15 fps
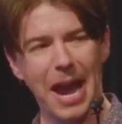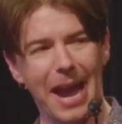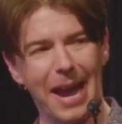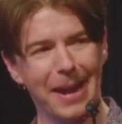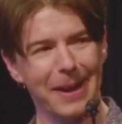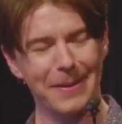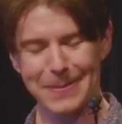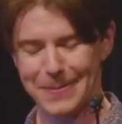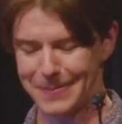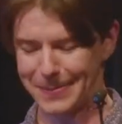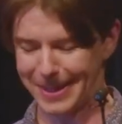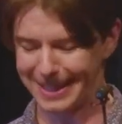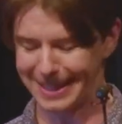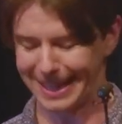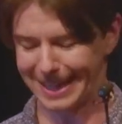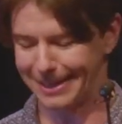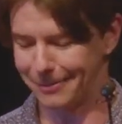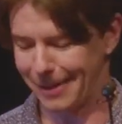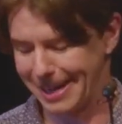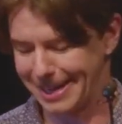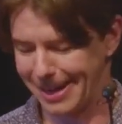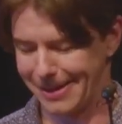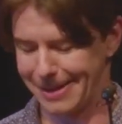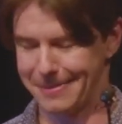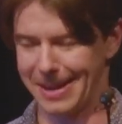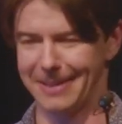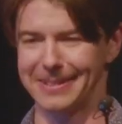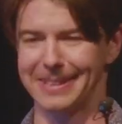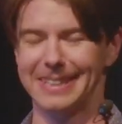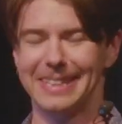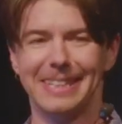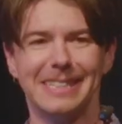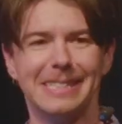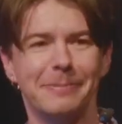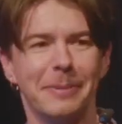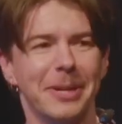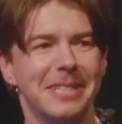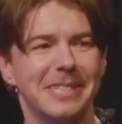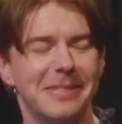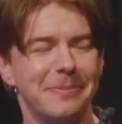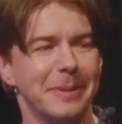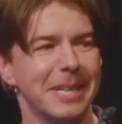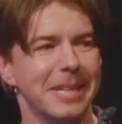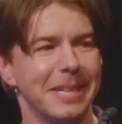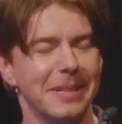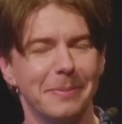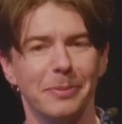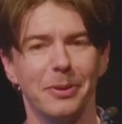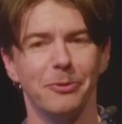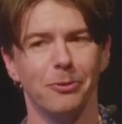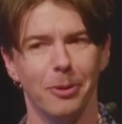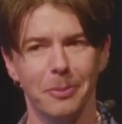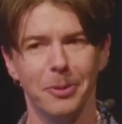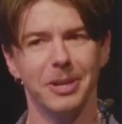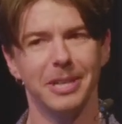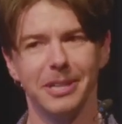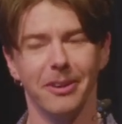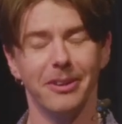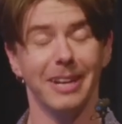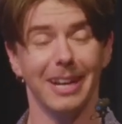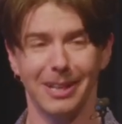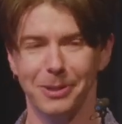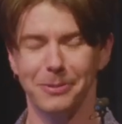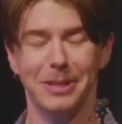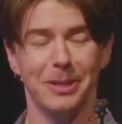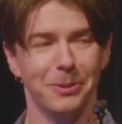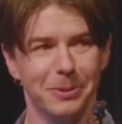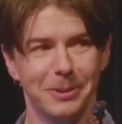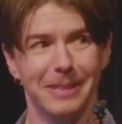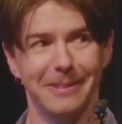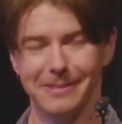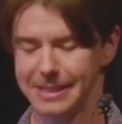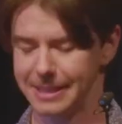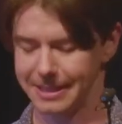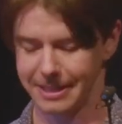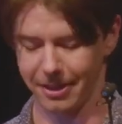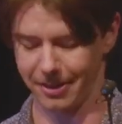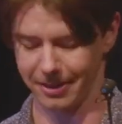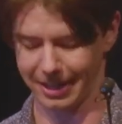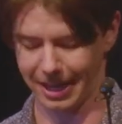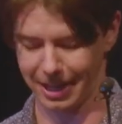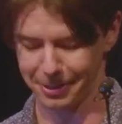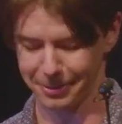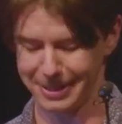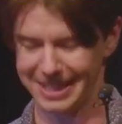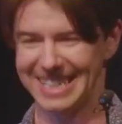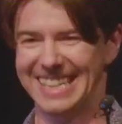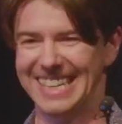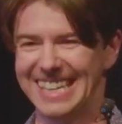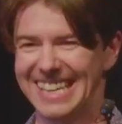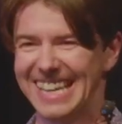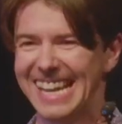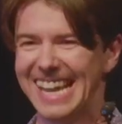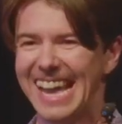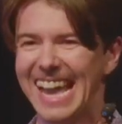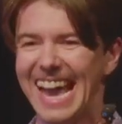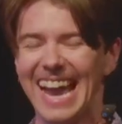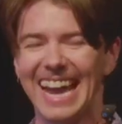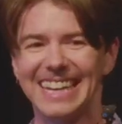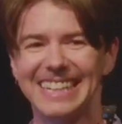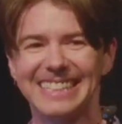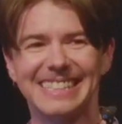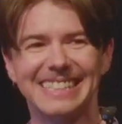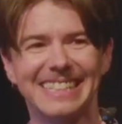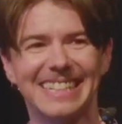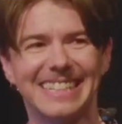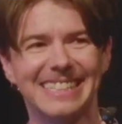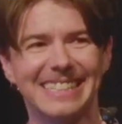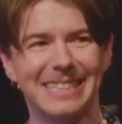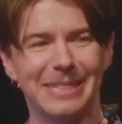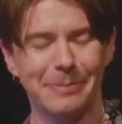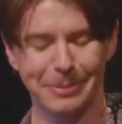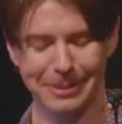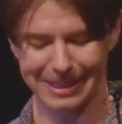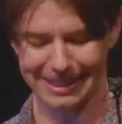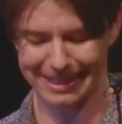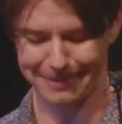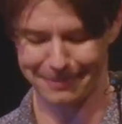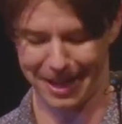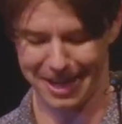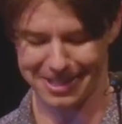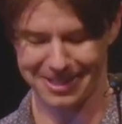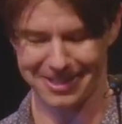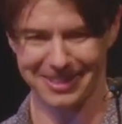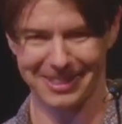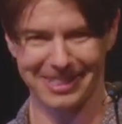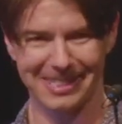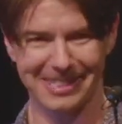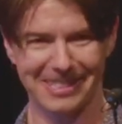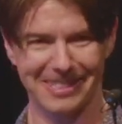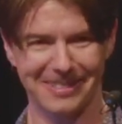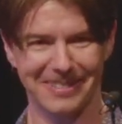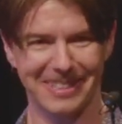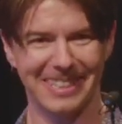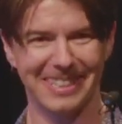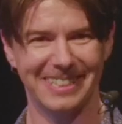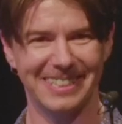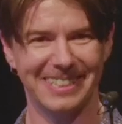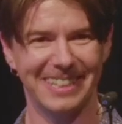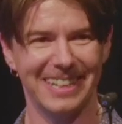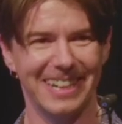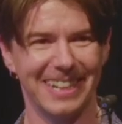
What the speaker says: But like right now, I'm having the experience of being a performer in an art gallery who lives in the art gallery, and it's completely magical and surreal.